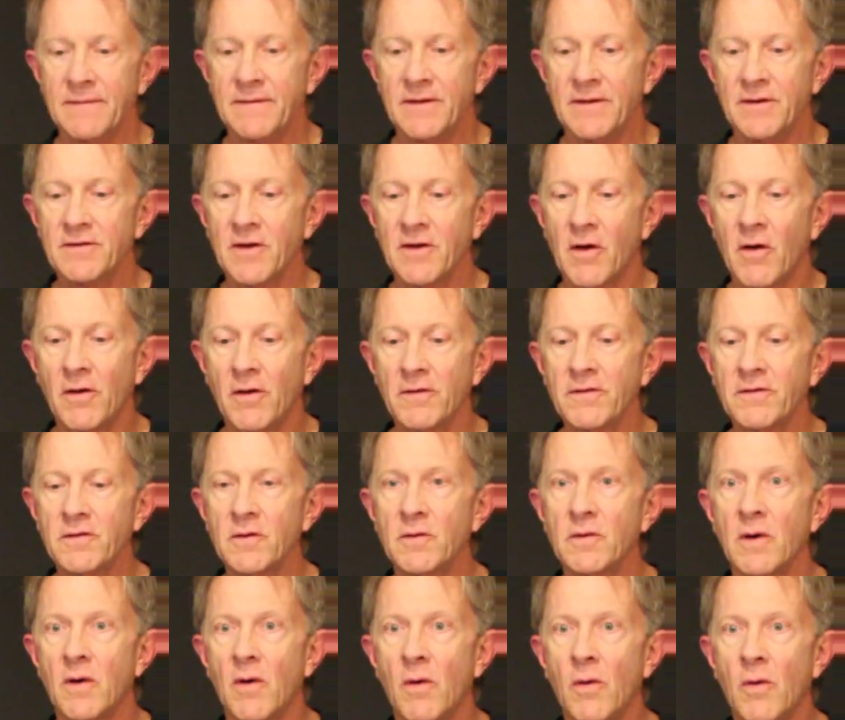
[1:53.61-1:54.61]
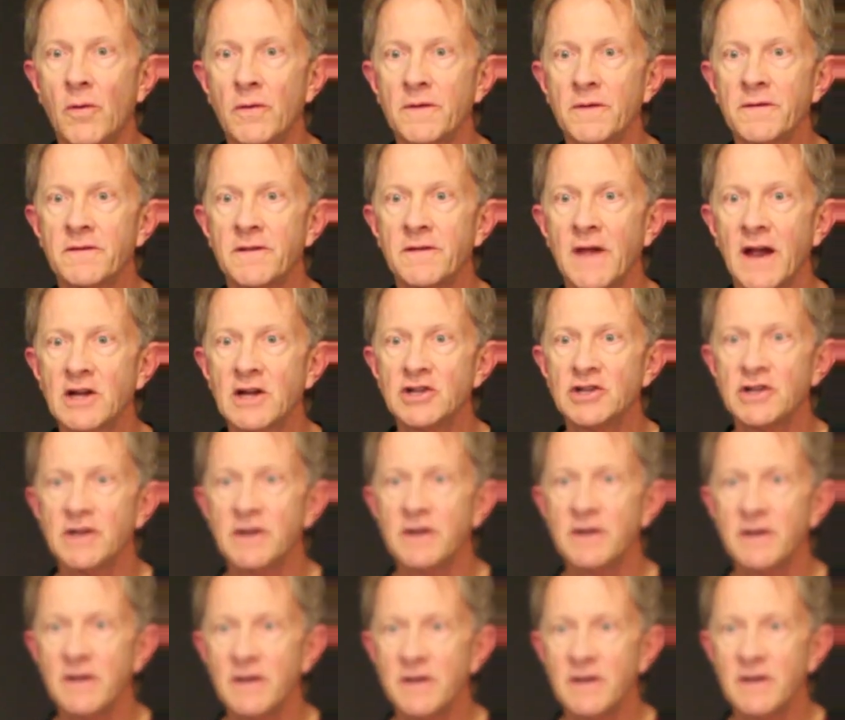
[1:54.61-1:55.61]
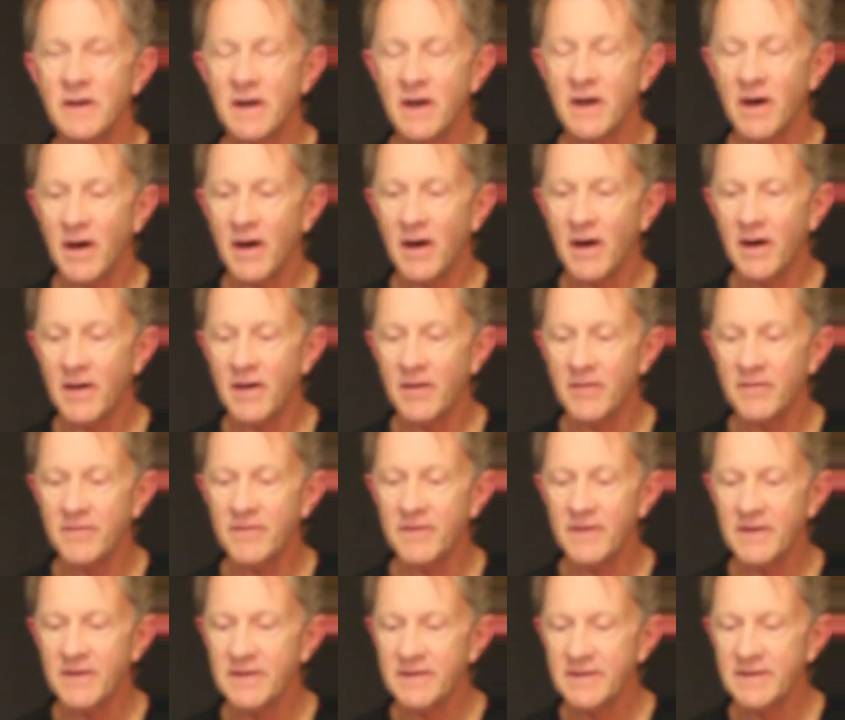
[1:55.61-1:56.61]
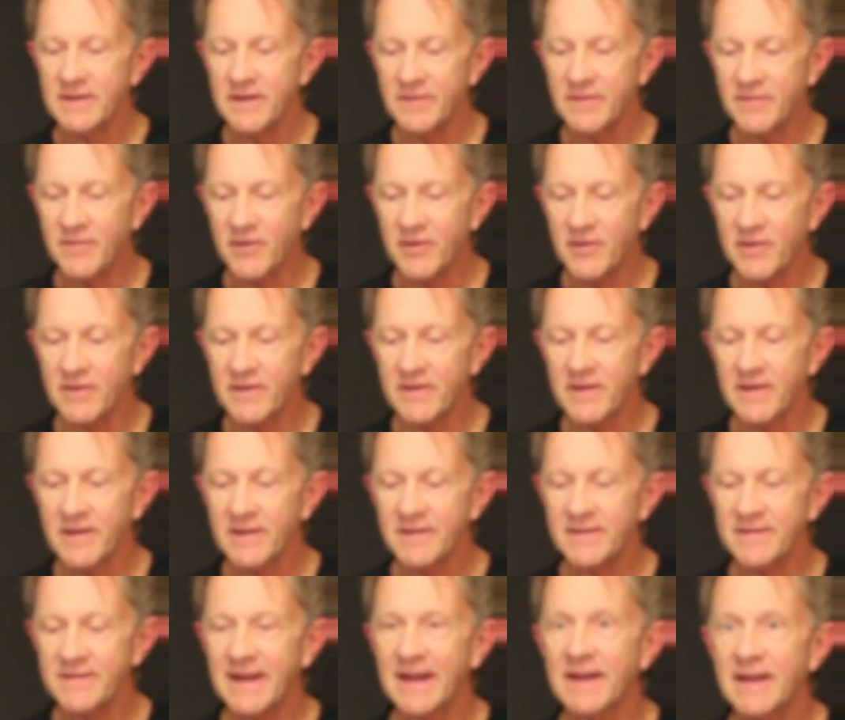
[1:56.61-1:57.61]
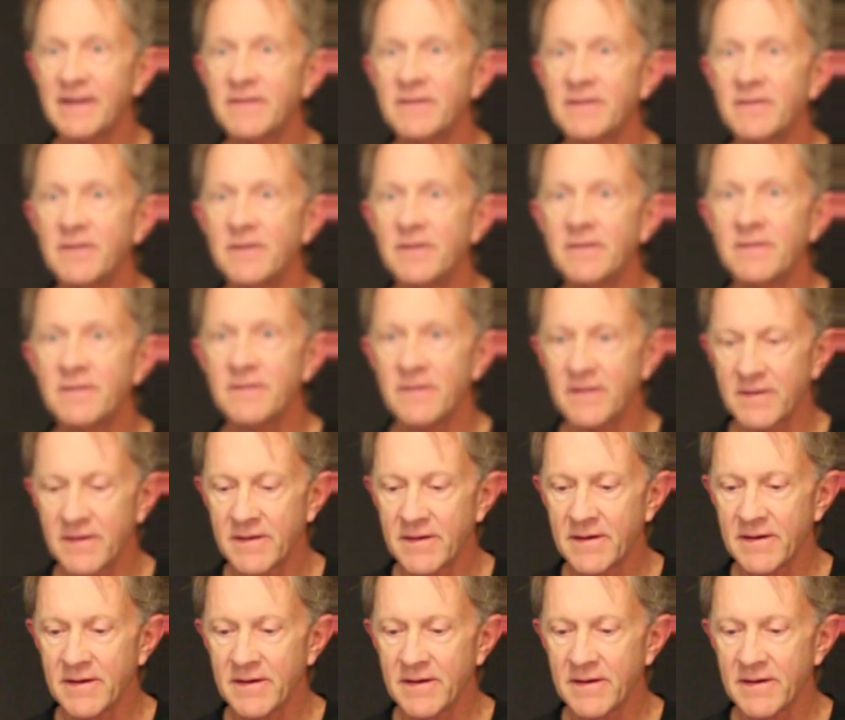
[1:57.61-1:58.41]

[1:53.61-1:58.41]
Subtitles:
There's also a whole section of different dancers.